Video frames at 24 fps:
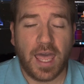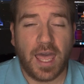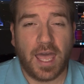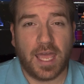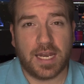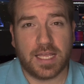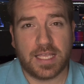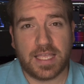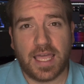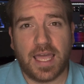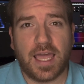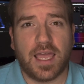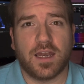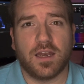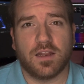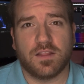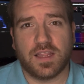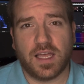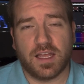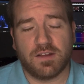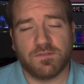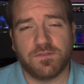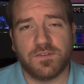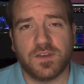And again,
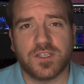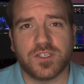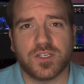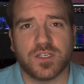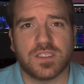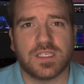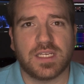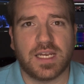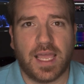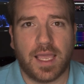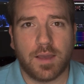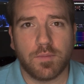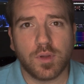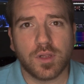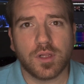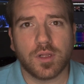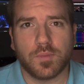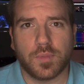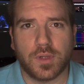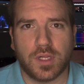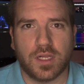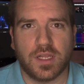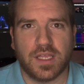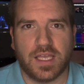that feature is
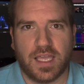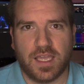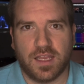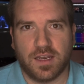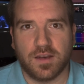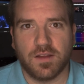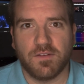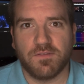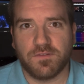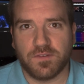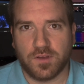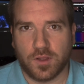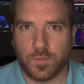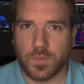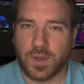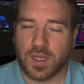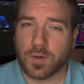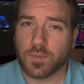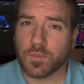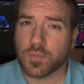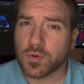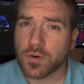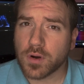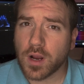enableable in
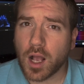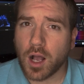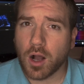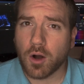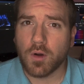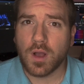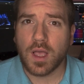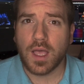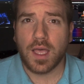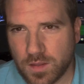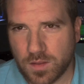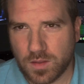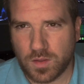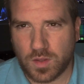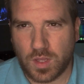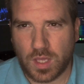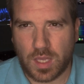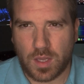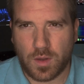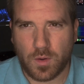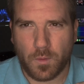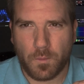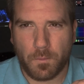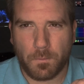Filmic Pro.
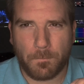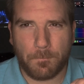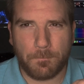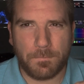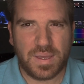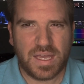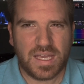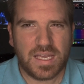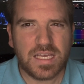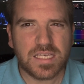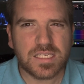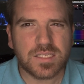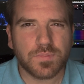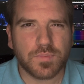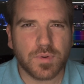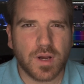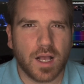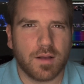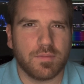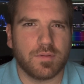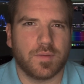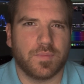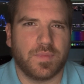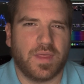The biggest
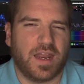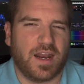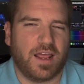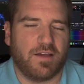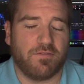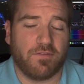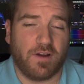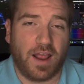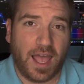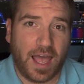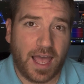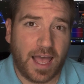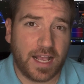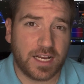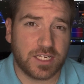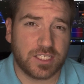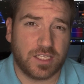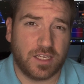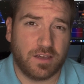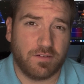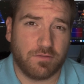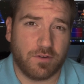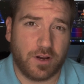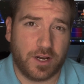problem that I've
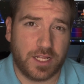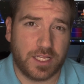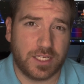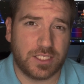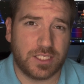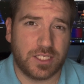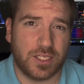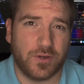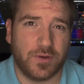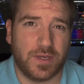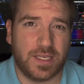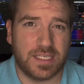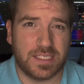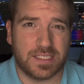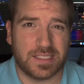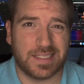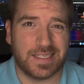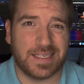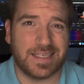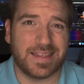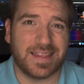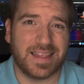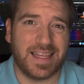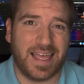actually have run into is
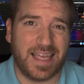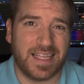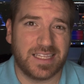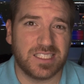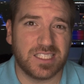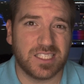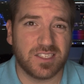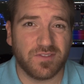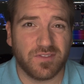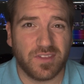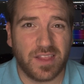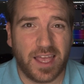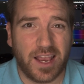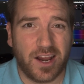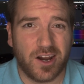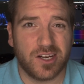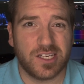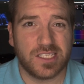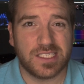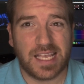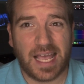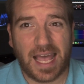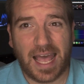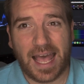the lens
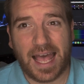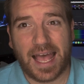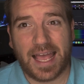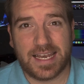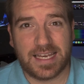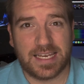flares at